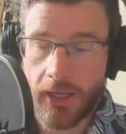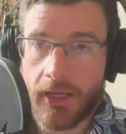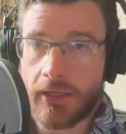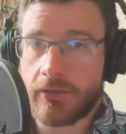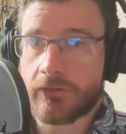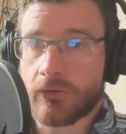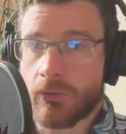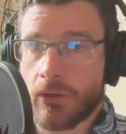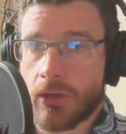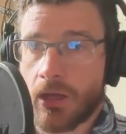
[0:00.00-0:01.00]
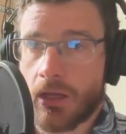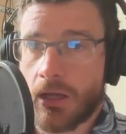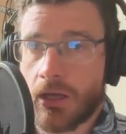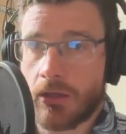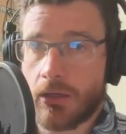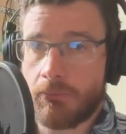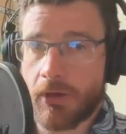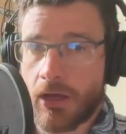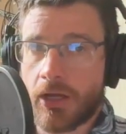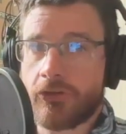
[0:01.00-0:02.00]
And
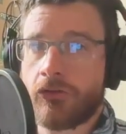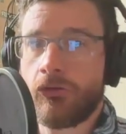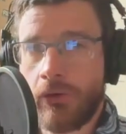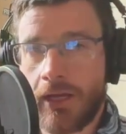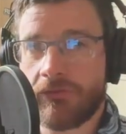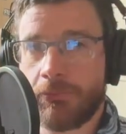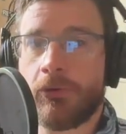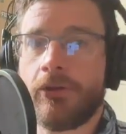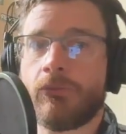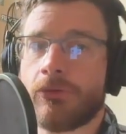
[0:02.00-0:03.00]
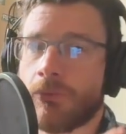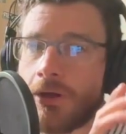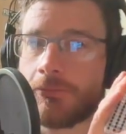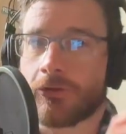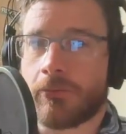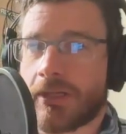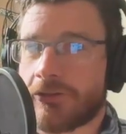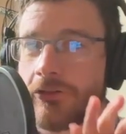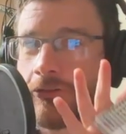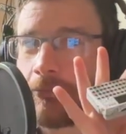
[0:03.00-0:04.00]
I do have a point with why I'm talking about
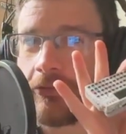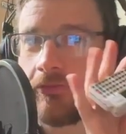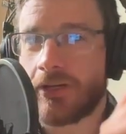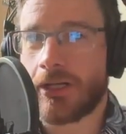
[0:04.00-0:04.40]
this, not specifically